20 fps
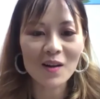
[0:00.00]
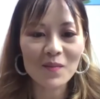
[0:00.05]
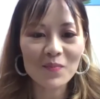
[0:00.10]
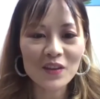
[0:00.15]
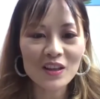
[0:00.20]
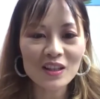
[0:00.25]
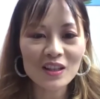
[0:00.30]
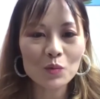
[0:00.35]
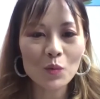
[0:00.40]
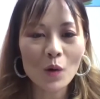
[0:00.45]

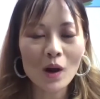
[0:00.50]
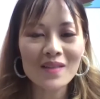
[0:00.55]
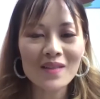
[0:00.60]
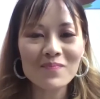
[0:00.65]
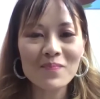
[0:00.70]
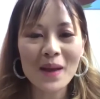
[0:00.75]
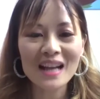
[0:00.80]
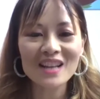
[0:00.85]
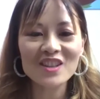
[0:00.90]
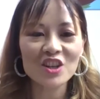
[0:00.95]
This one
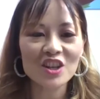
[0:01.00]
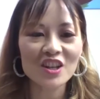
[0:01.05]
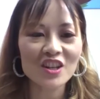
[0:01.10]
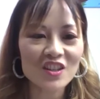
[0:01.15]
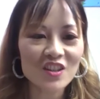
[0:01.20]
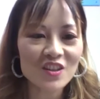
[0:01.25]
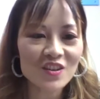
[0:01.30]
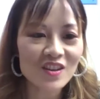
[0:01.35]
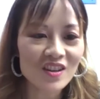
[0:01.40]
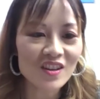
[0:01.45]
picture,
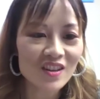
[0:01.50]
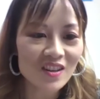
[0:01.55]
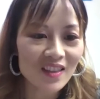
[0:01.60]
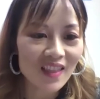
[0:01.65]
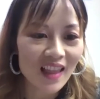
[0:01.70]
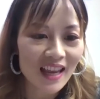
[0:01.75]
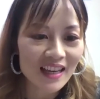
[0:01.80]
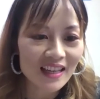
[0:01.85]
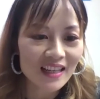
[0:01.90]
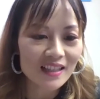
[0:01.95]
you
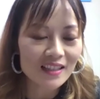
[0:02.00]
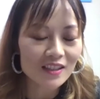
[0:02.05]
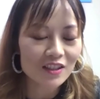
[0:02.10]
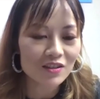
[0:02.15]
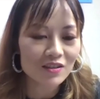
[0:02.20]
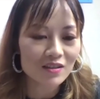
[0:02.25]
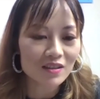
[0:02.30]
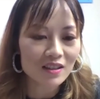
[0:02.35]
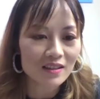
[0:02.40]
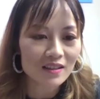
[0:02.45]
ladies,
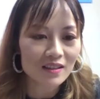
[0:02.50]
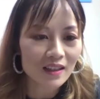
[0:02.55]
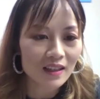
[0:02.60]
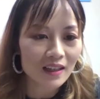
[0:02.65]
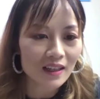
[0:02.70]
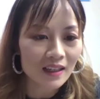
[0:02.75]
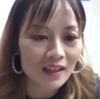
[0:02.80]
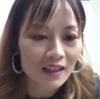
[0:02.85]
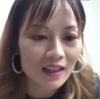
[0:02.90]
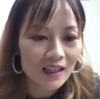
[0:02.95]
you're going
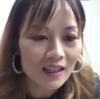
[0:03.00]
to